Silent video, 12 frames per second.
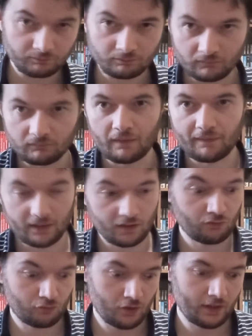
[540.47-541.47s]
No, that is
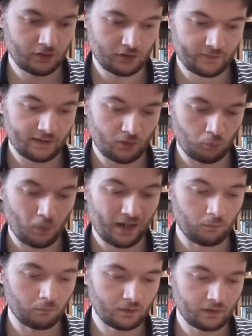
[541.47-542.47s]
fresh. That is wow.